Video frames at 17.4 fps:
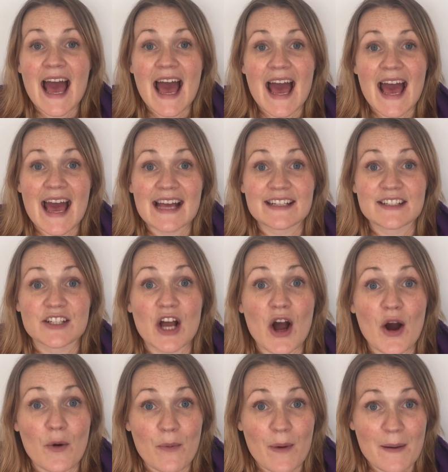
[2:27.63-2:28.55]
and
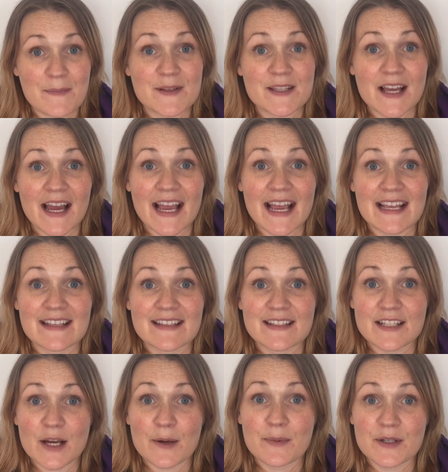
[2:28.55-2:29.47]
our website is
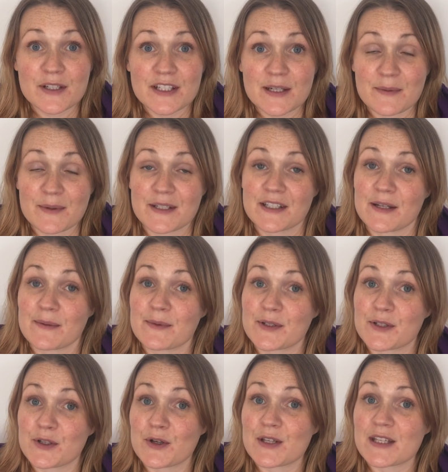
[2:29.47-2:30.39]

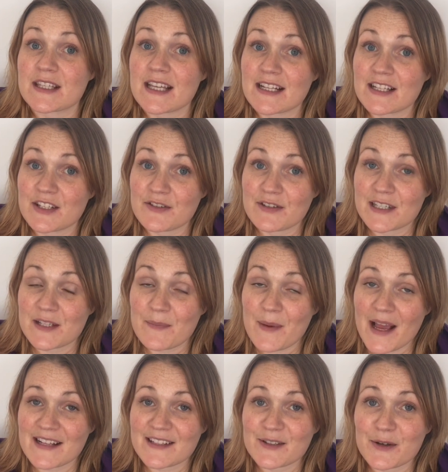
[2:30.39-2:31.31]

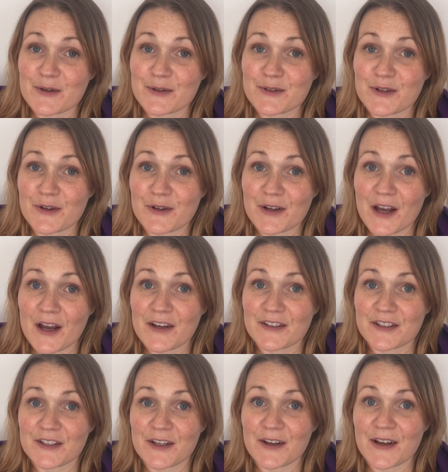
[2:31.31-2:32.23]

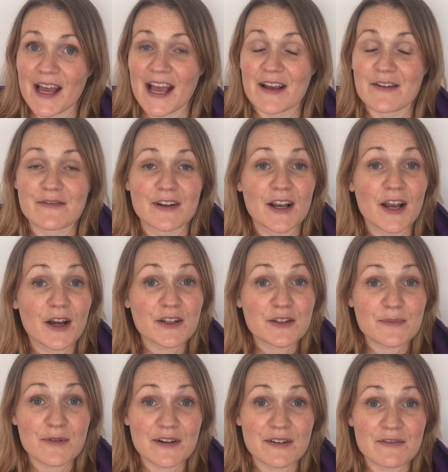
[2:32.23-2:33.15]
www.sensoryspectacle.co.uk for
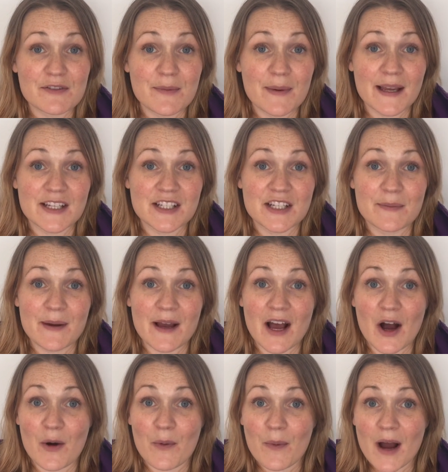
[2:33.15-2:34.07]
loads more information
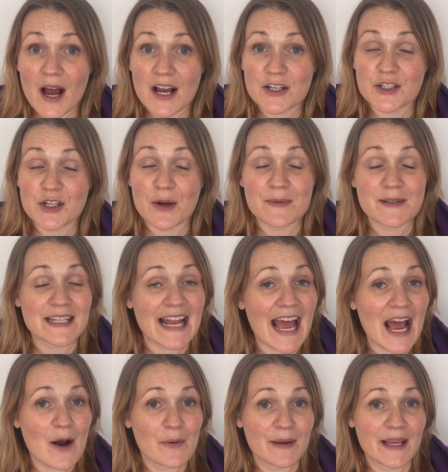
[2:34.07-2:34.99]
about our workshops and
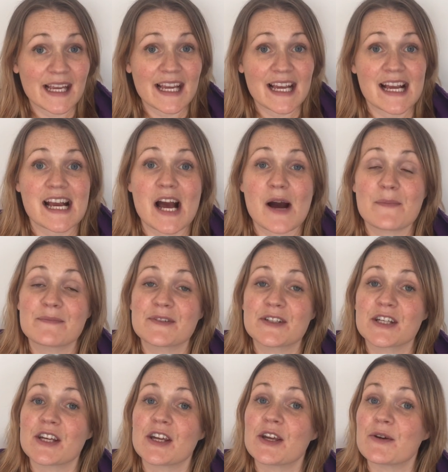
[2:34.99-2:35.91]
how we can come
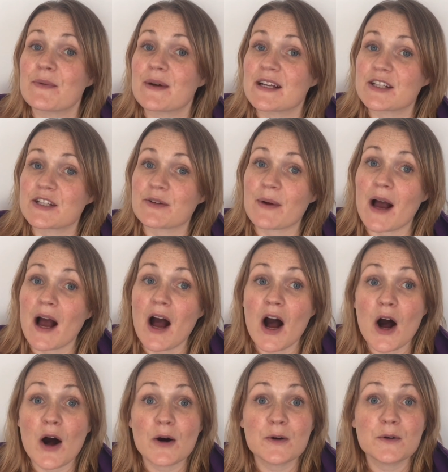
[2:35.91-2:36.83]
to you and do a
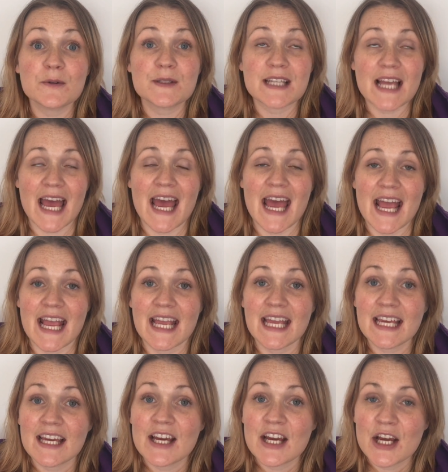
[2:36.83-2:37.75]
whole
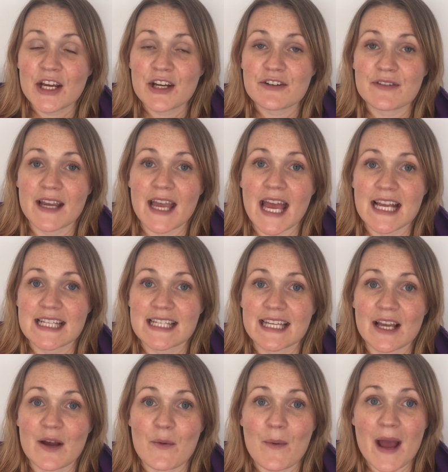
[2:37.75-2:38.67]
day
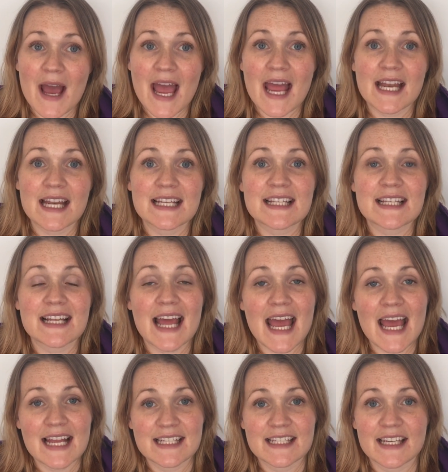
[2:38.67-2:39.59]
creating awareness and
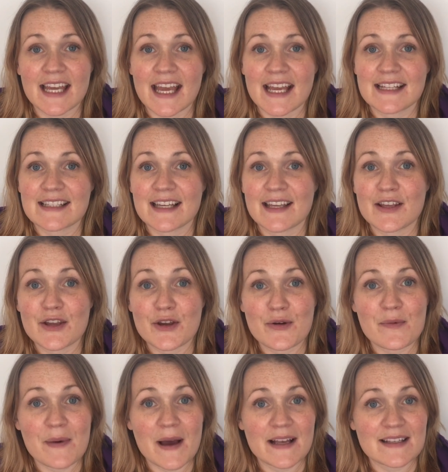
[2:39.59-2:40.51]
educating
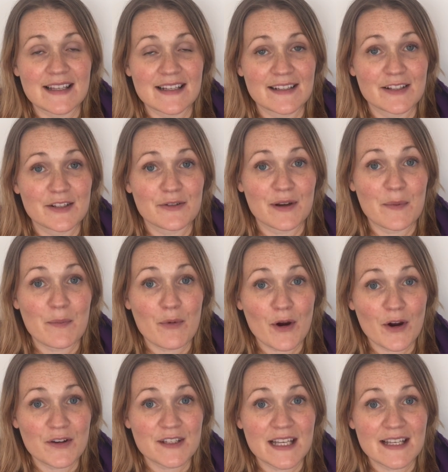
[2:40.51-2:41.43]
you about sensory
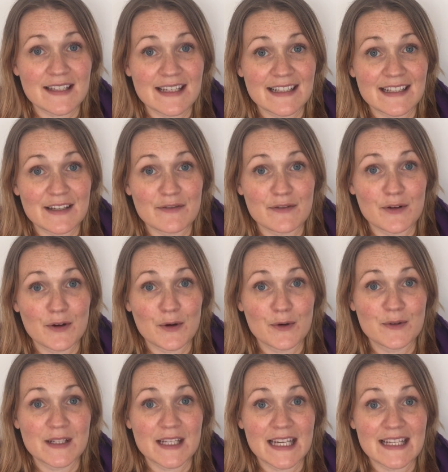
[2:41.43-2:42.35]
processing
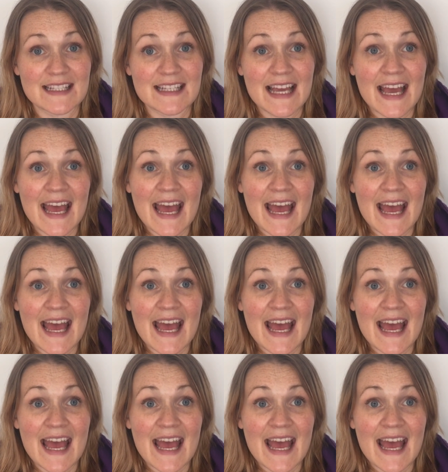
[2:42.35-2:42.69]
difficulties